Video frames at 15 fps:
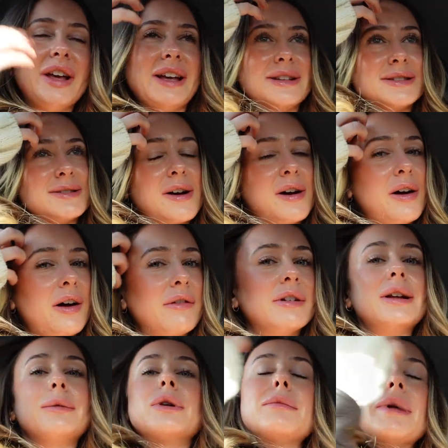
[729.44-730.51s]
Easter. I
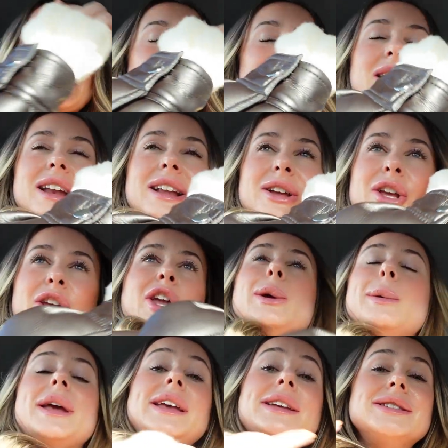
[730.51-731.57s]
really want to make like a
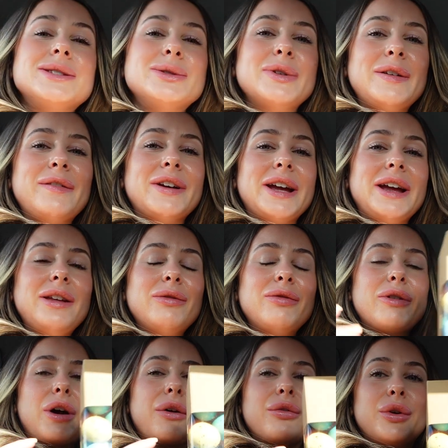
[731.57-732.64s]
cute Eastery wreath
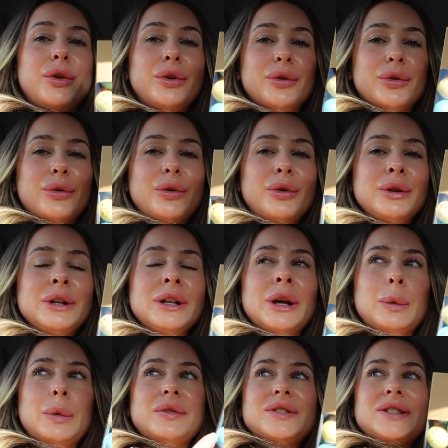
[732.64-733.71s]
for our front door.
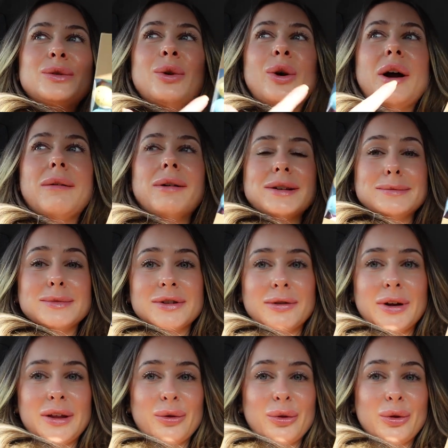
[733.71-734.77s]
We've still got our Christmas
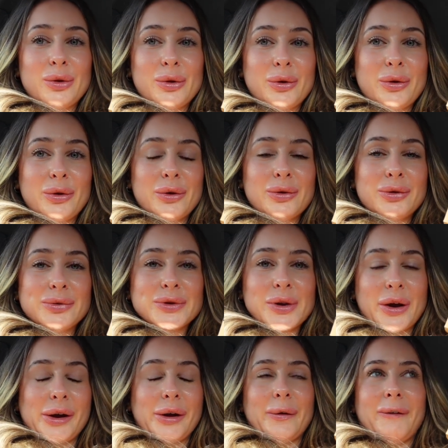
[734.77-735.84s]
wreath on the door, so
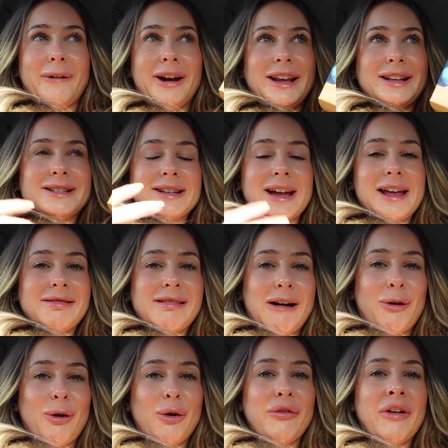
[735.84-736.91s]
I need to take
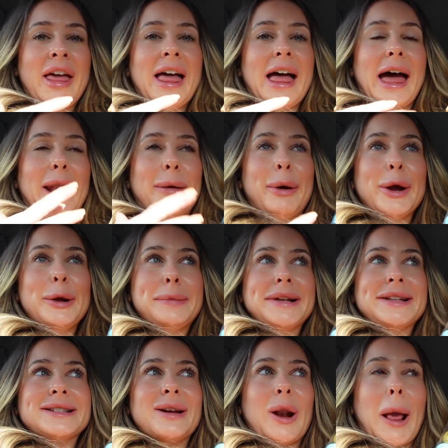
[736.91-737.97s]
that off. And I'm
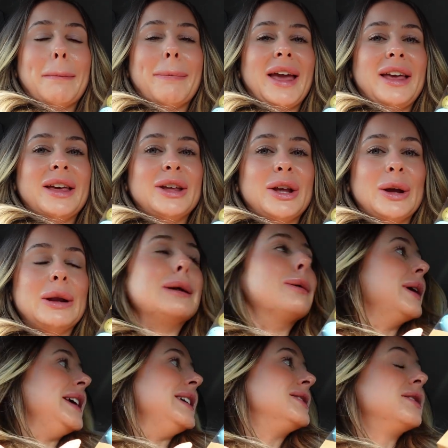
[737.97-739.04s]
hoping to like make a cute
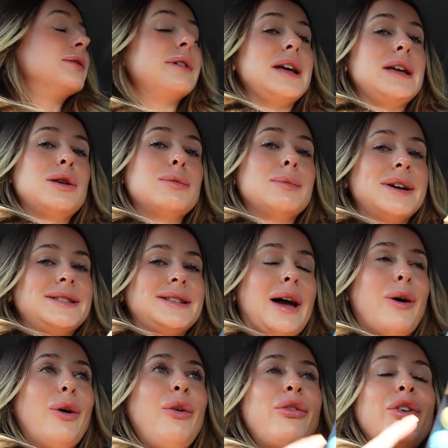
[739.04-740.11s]
little Easter wreath
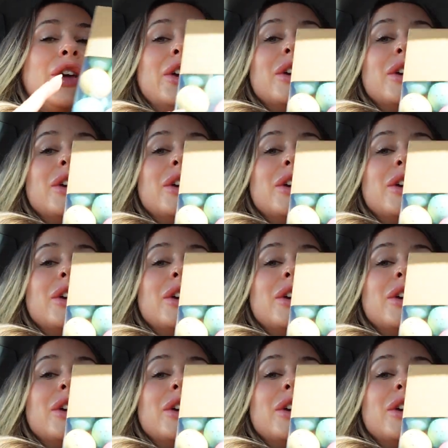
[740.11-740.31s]
myself.